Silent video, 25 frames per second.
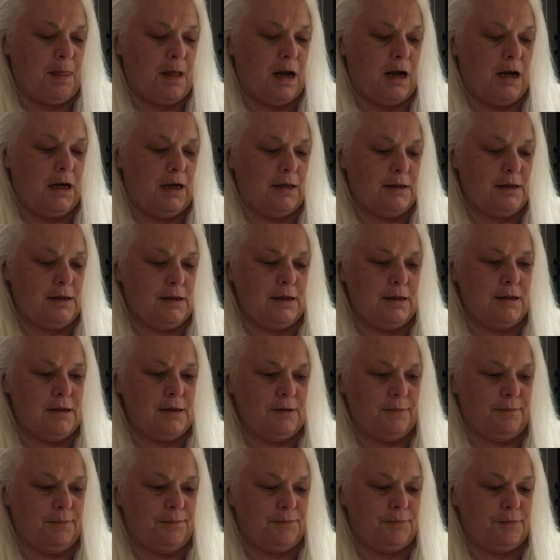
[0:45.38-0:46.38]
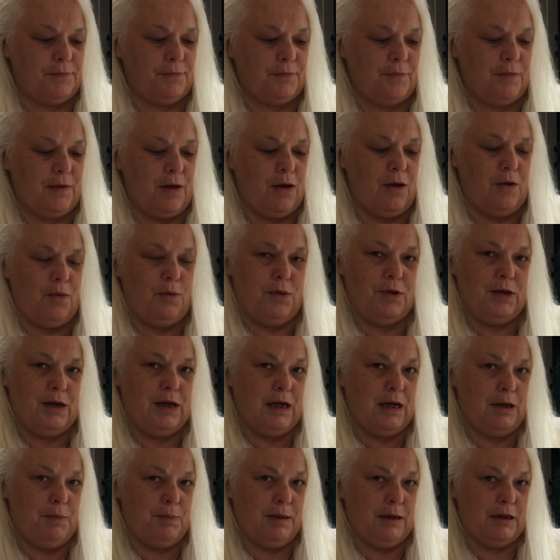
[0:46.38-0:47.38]
clusters with a
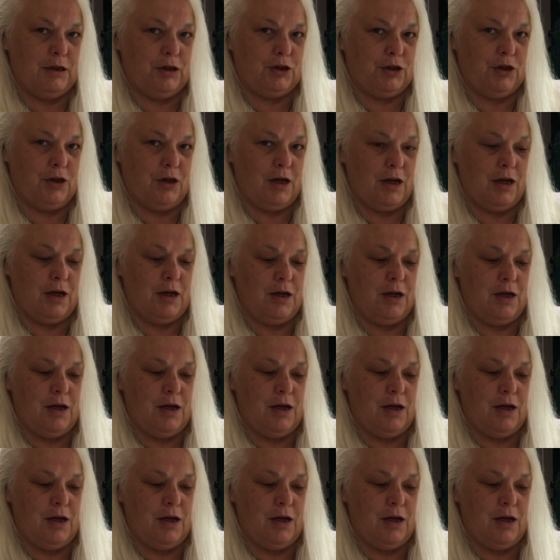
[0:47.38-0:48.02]
little bit of sugar,